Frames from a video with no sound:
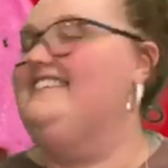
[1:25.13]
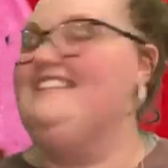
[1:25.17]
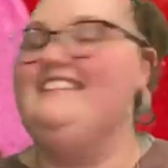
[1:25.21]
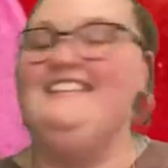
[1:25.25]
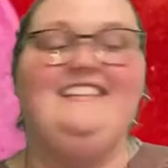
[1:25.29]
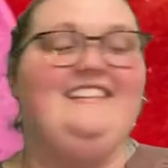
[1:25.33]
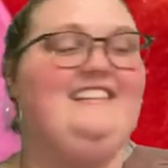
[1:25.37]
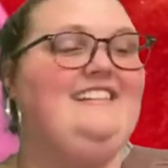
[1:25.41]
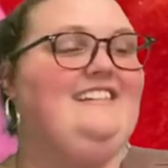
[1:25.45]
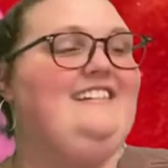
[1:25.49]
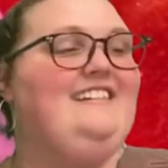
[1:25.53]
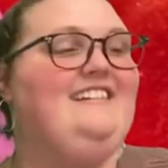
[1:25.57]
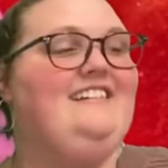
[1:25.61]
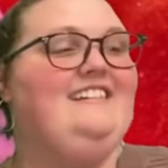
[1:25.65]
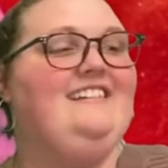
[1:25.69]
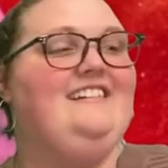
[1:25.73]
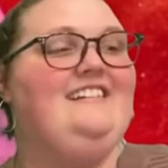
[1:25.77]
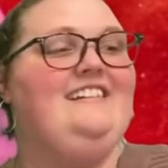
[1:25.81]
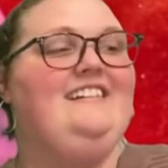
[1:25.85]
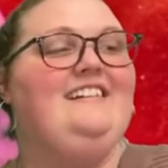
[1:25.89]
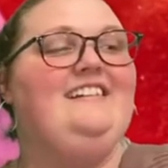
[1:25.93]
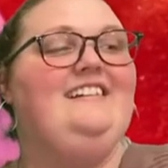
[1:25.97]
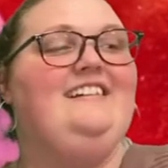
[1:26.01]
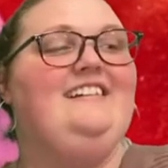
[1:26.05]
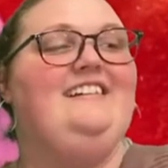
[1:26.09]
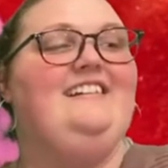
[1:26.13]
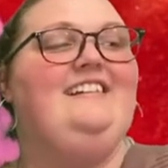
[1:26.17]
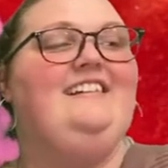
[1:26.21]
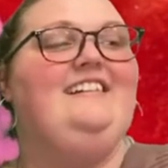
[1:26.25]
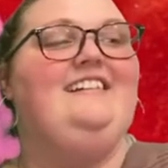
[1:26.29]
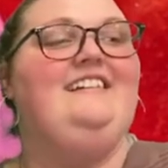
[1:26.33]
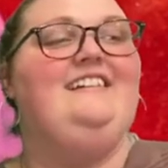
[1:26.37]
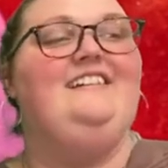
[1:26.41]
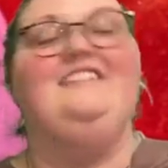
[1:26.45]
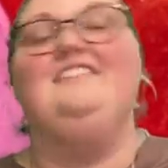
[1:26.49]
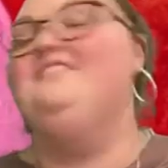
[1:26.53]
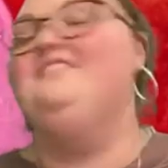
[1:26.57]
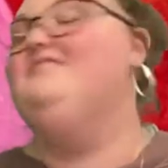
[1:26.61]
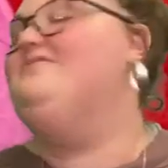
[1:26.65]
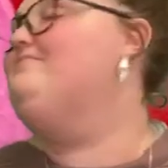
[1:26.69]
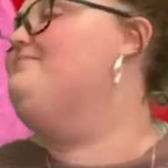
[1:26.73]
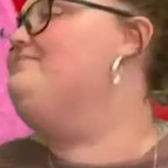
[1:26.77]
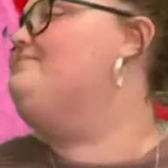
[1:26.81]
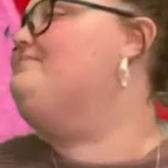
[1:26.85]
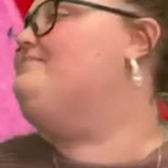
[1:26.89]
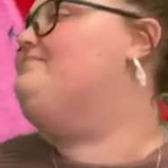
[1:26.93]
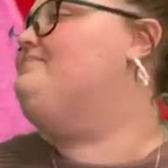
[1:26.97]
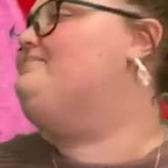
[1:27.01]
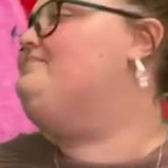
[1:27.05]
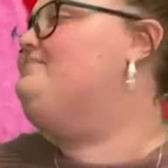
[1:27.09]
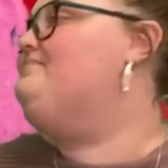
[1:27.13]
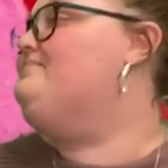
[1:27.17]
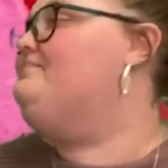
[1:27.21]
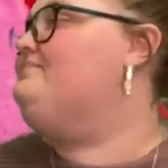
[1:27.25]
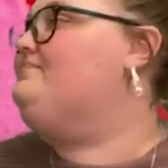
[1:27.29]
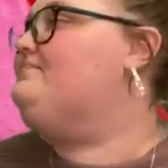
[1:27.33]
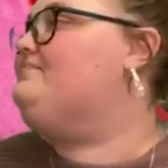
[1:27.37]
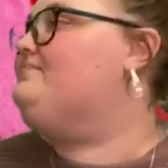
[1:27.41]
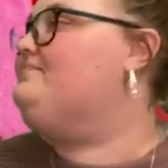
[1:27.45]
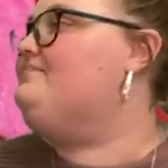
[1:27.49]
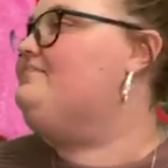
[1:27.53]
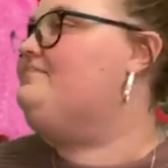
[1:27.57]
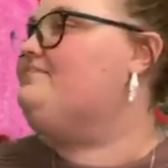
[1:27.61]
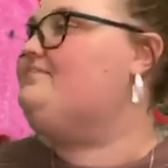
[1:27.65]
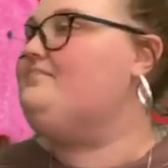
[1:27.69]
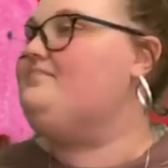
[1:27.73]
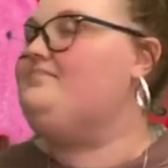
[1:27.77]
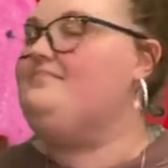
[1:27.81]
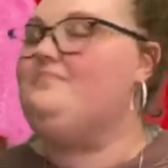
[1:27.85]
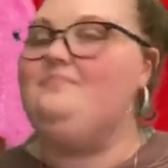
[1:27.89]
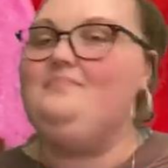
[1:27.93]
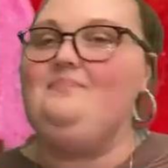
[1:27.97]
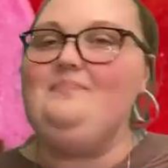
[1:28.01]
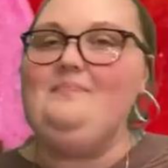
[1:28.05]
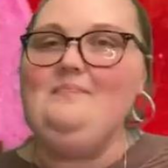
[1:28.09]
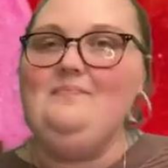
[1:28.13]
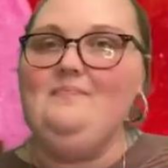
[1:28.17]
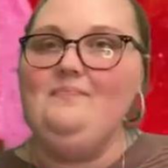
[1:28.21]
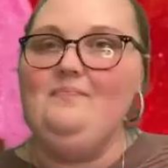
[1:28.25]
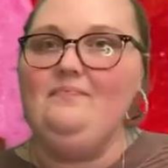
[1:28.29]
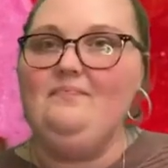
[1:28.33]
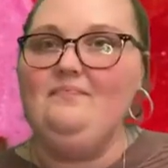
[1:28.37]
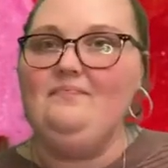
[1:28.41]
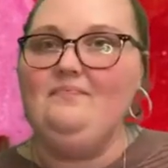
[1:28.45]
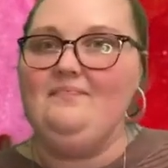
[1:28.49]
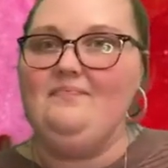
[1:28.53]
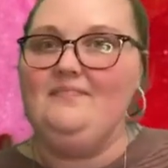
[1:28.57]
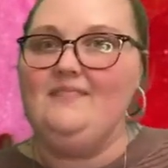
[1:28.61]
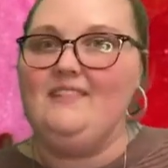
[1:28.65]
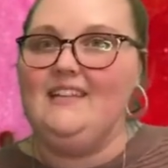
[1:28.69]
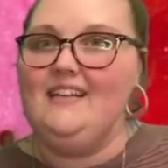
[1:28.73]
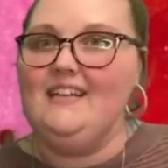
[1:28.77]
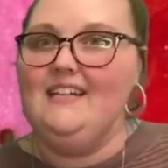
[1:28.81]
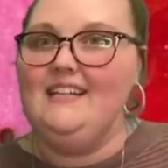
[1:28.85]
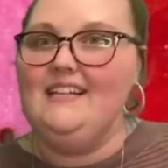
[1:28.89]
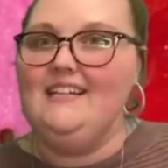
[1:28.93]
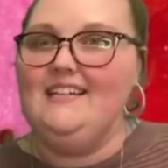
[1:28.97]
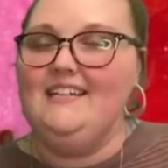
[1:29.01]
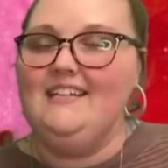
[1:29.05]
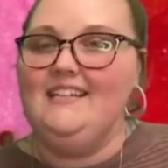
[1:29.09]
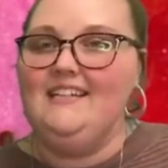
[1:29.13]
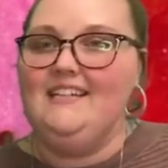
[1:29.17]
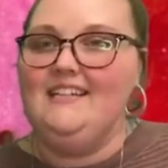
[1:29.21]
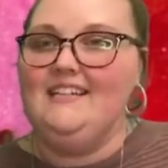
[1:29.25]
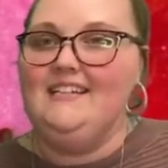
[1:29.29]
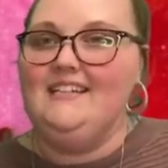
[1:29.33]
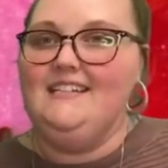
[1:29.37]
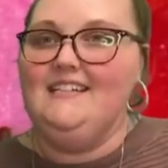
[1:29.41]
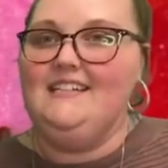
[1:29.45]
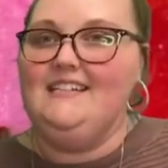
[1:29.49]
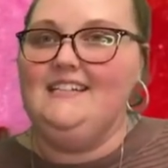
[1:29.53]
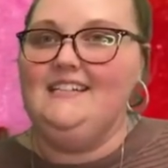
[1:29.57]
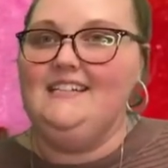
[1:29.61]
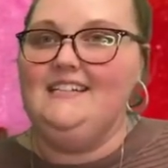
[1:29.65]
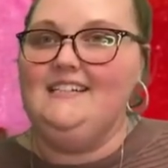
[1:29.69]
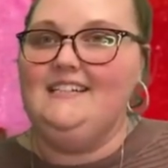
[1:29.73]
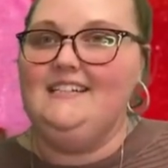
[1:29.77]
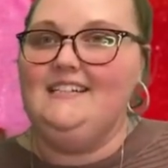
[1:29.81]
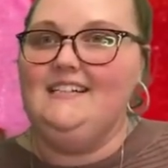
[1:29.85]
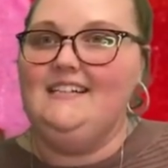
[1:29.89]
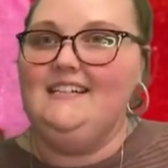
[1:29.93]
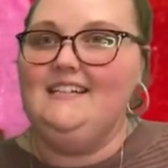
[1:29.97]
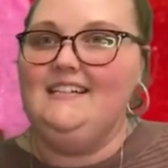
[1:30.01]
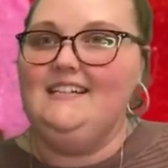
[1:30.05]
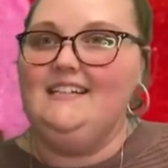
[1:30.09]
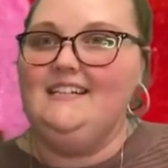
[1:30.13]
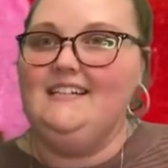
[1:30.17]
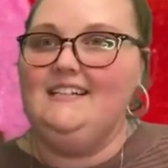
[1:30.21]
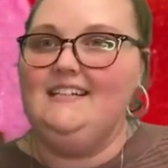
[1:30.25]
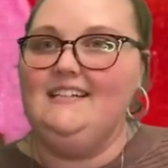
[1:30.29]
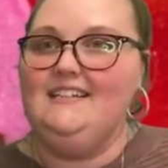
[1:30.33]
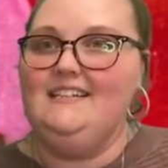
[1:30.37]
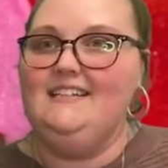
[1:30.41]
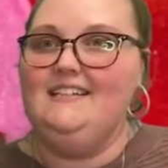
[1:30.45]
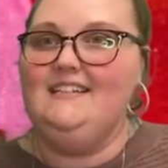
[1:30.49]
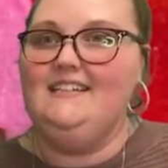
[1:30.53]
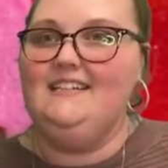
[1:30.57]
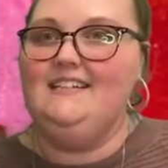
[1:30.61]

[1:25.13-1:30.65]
The person shown says nothing.